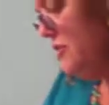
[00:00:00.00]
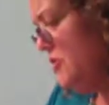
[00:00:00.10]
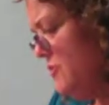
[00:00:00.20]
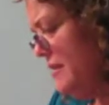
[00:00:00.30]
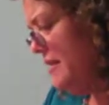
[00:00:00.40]

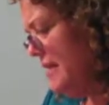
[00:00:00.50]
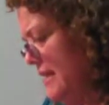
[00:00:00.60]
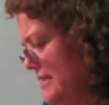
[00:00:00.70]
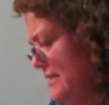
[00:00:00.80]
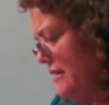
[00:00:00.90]
so then
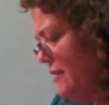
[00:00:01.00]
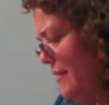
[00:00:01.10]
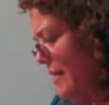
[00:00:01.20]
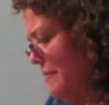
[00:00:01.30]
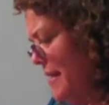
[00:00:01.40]
its
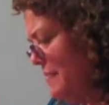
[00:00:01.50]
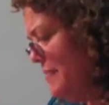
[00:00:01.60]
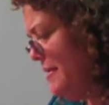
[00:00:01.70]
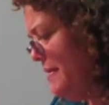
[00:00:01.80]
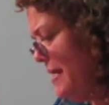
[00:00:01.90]
COE might
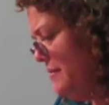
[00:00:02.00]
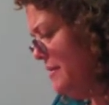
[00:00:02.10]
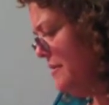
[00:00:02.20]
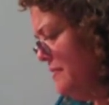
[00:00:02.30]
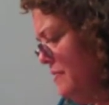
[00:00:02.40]
be about
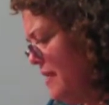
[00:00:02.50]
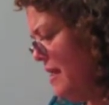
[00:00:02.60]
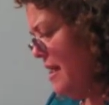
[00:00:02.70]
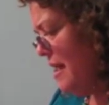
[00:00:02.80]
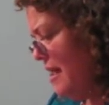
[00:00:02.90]

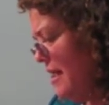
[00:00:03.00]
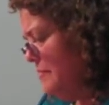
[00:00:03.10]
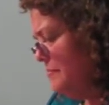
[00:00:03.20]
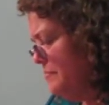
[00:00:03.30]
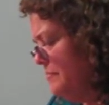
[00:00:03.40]

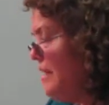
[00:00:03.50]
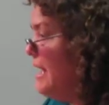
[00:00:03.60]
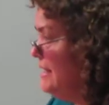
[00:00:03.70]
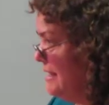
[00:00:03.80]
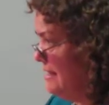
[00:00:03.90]

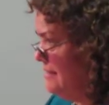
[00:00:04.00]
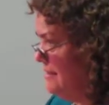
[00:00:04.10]
90.